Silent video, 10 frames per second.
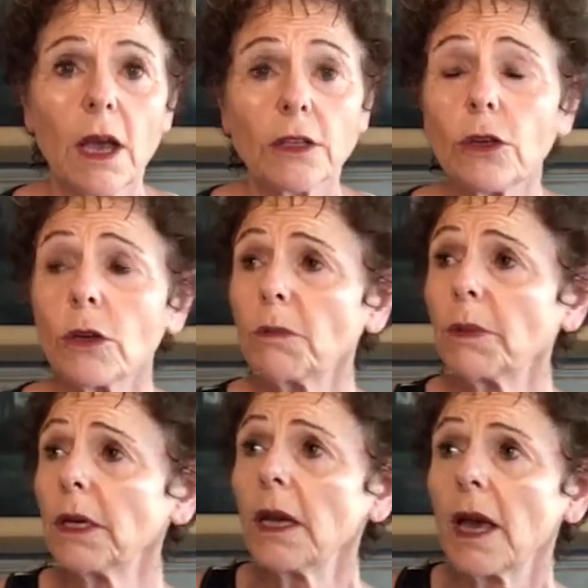So you could
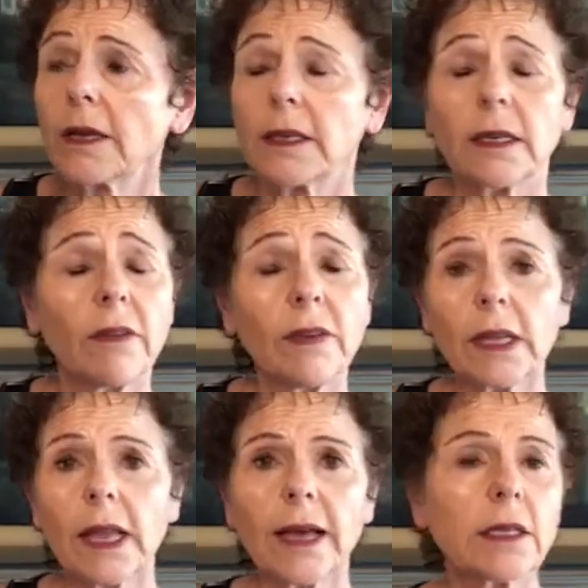be giving
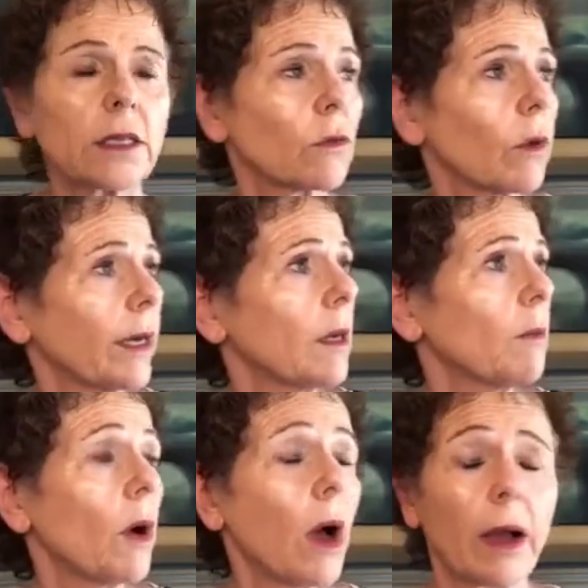classes, writing a
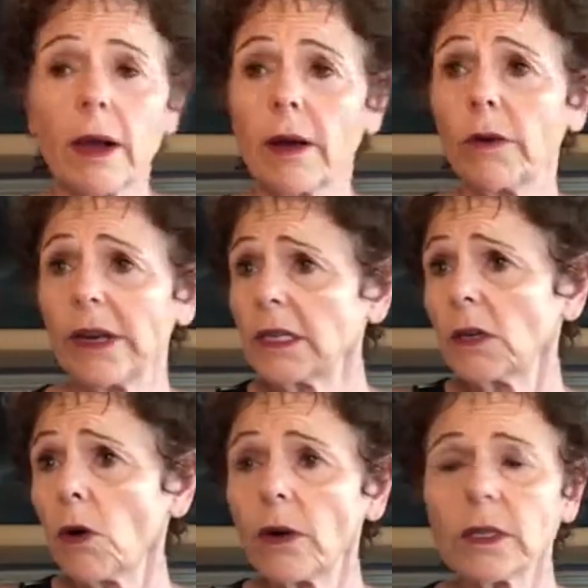book, uh,
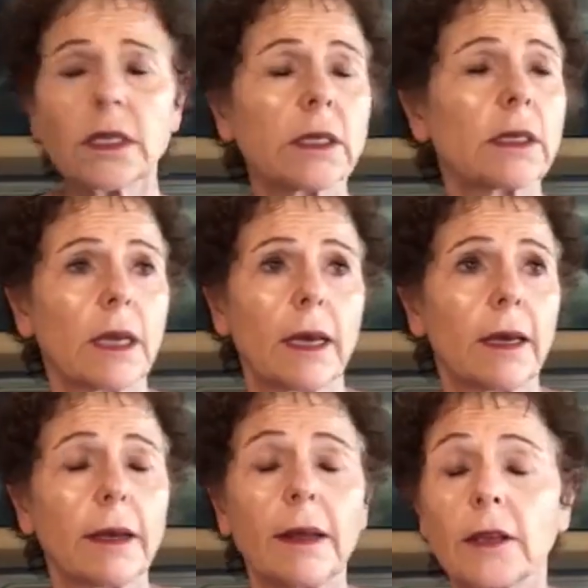raising horses,
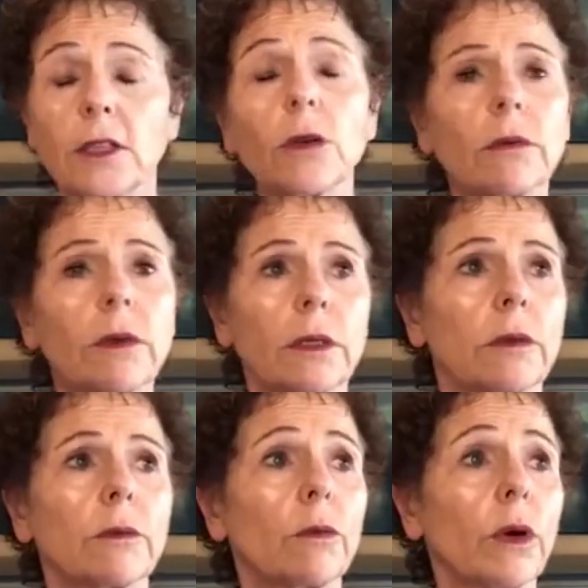uh, do, you
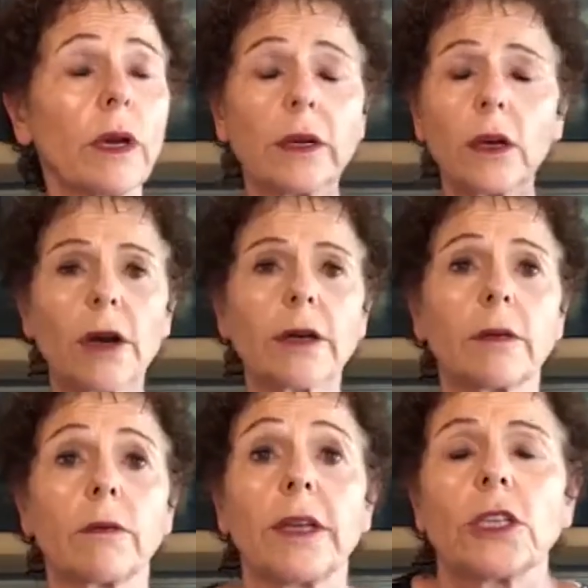know, working on a
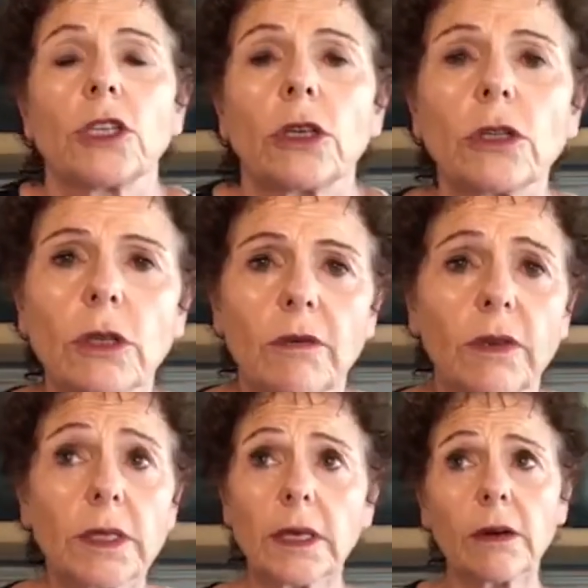garden, raising children,
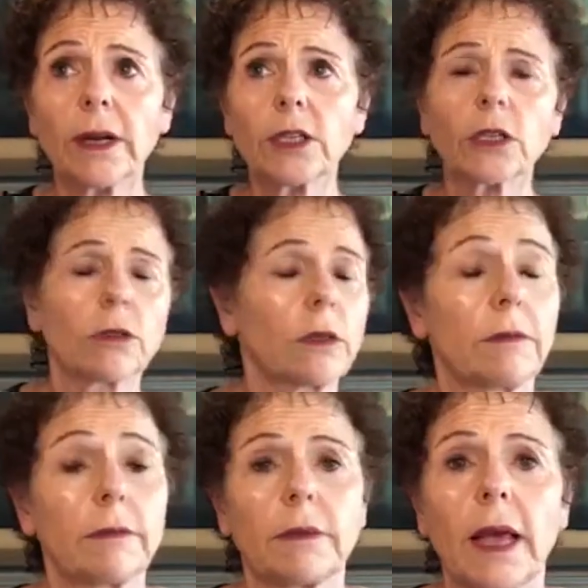visiting
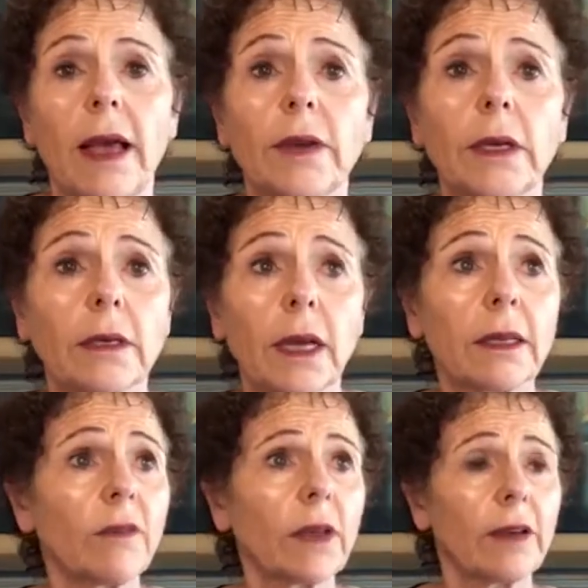grandchildren, having a
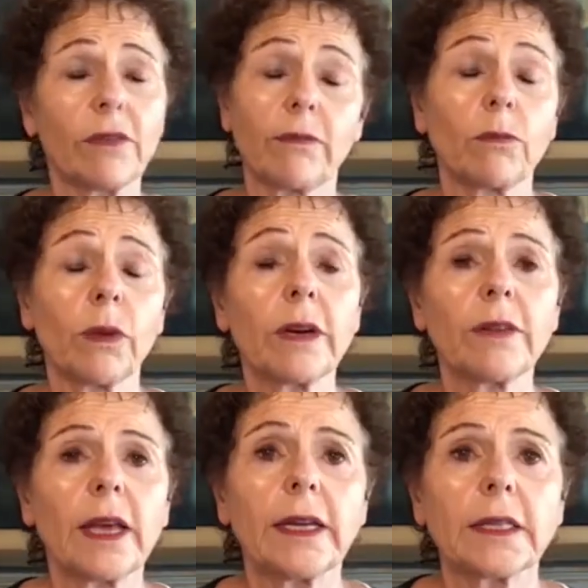love life, whatever
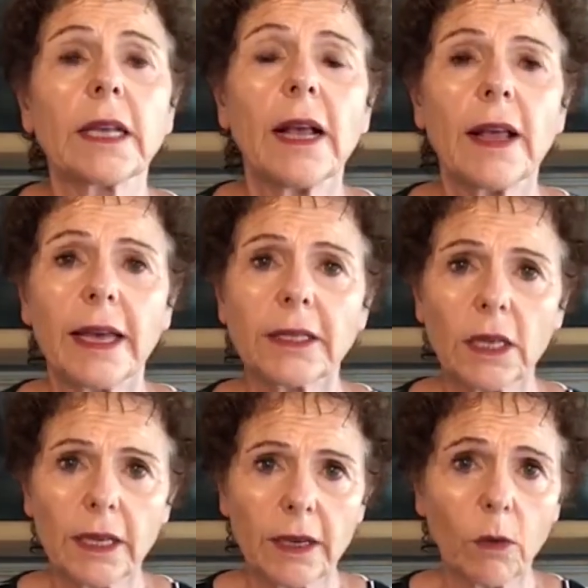that is. It's
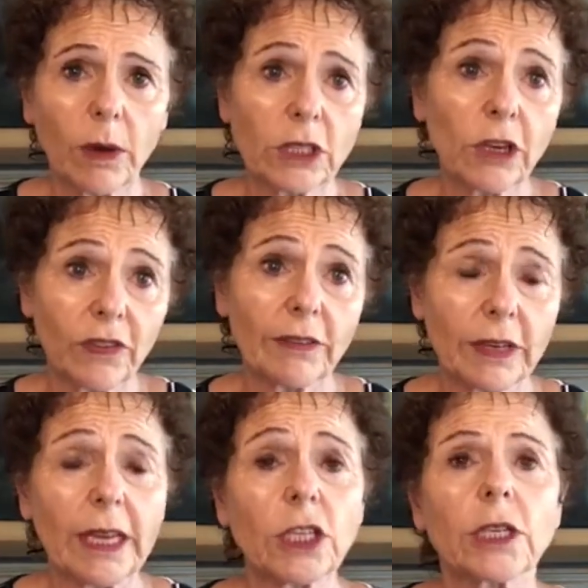what's your
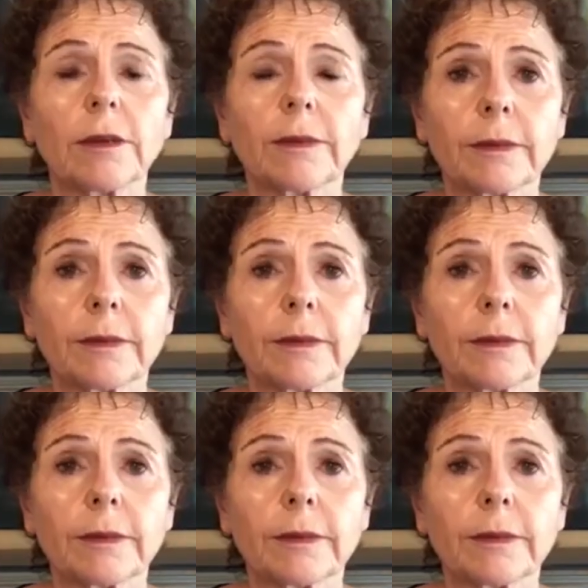foundation,